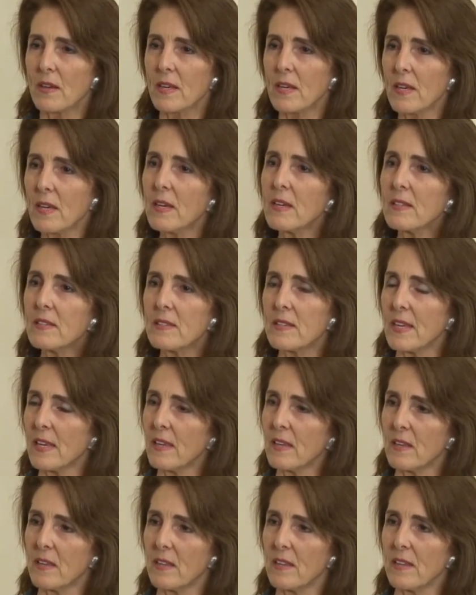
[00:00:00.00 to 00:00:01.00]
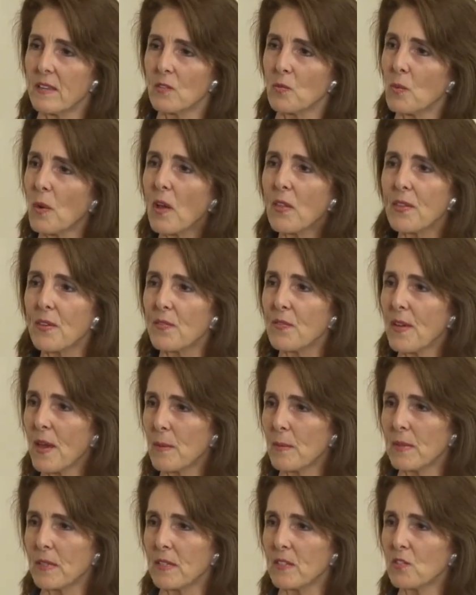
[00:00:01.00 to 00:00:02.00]
kids in these wealthy
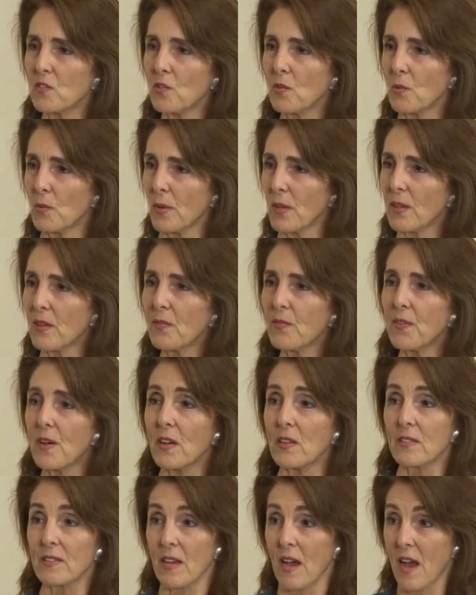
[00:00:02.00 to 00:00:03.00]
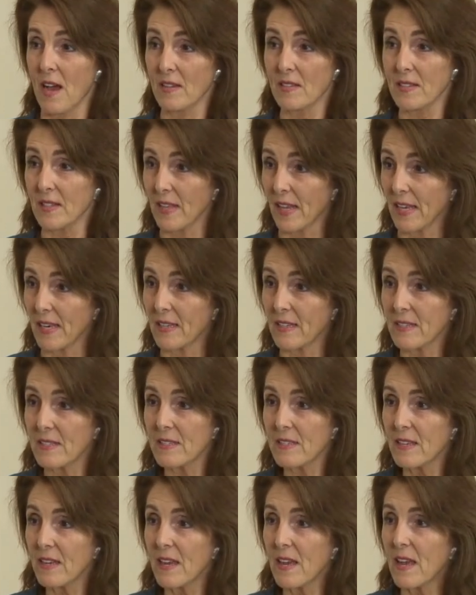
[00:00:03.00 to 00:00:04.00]
families who really felt isolated
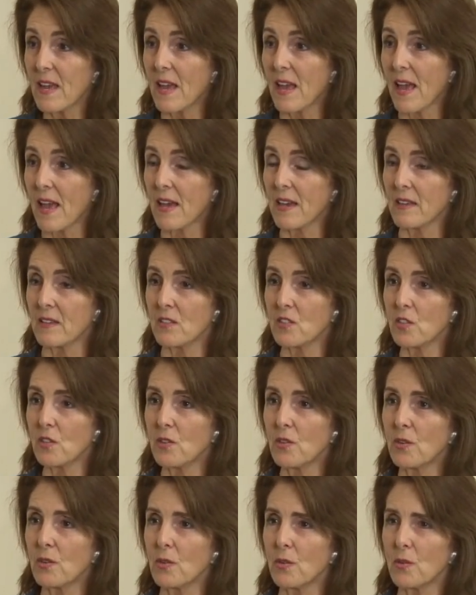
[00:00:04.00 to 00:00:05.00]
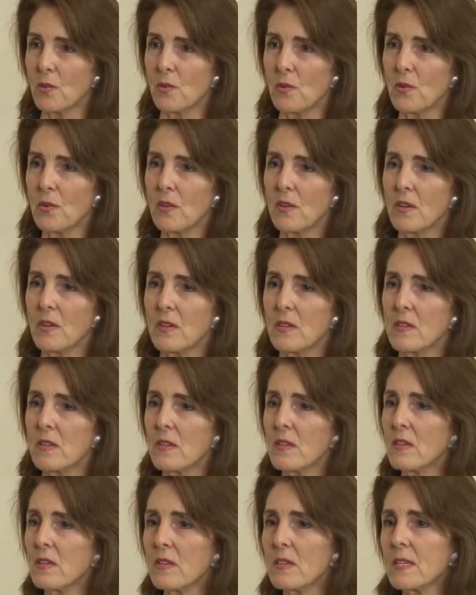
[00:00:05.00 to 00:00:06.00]
and who
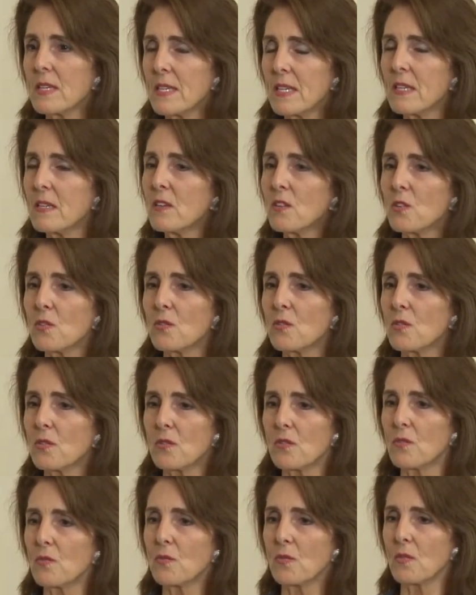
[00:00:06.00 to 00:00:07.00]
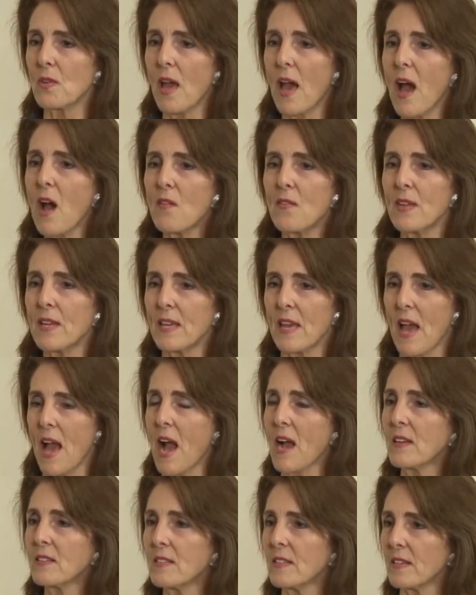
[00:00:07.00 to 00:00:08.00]
didn't have any
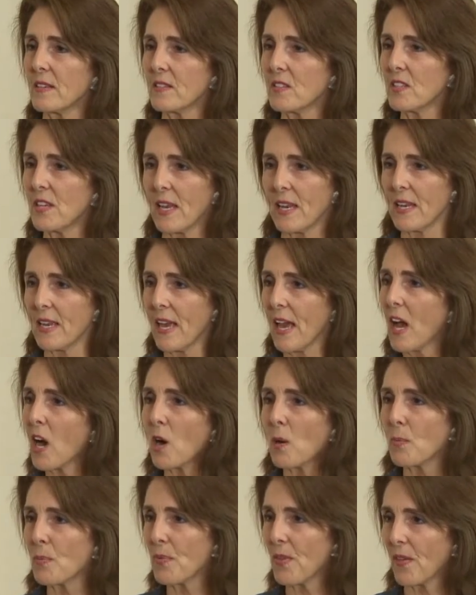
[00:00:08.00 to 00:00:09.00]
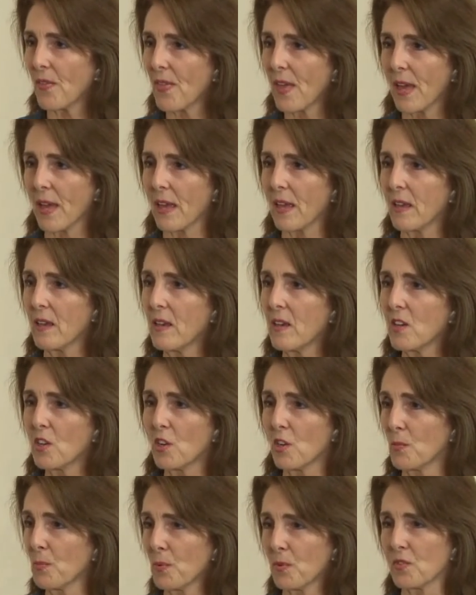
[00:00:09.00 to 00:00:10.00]
access to any help that they
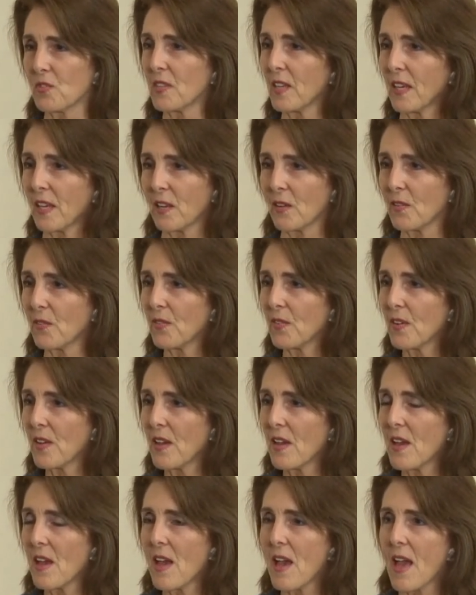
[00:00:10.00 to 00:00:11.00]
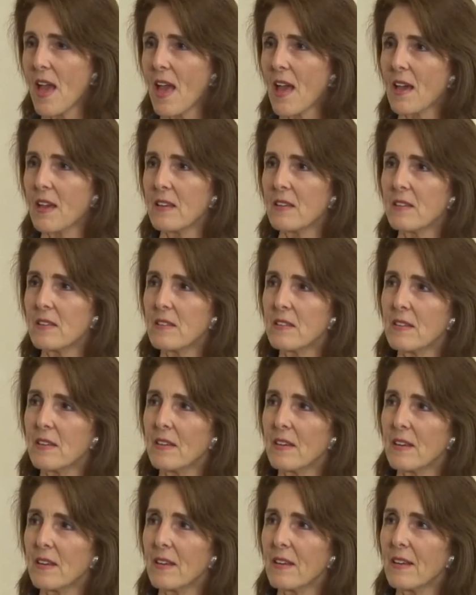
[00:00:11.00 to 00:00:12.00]
could perceive. And
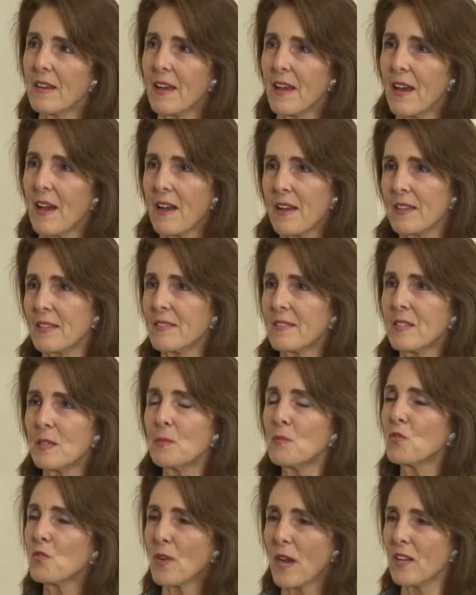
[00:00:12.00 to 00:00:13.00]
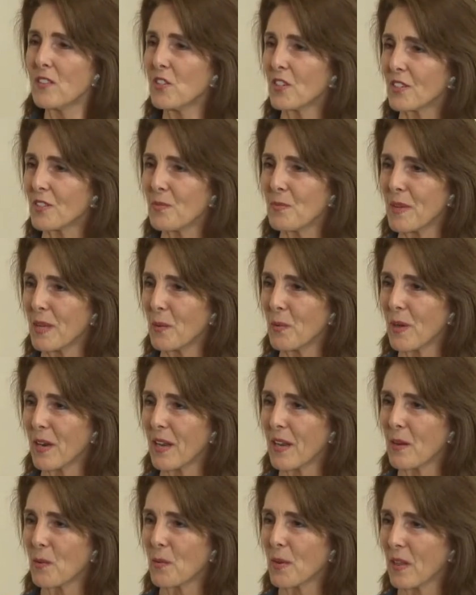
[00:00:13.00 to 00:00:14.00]
it seemed tragic to me when
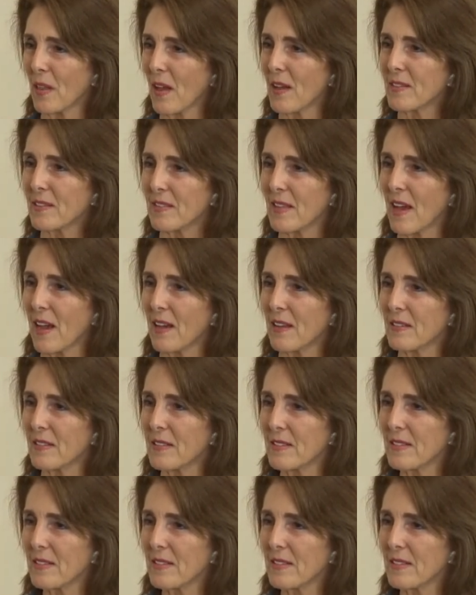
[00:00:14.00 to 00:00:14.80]
I realized that.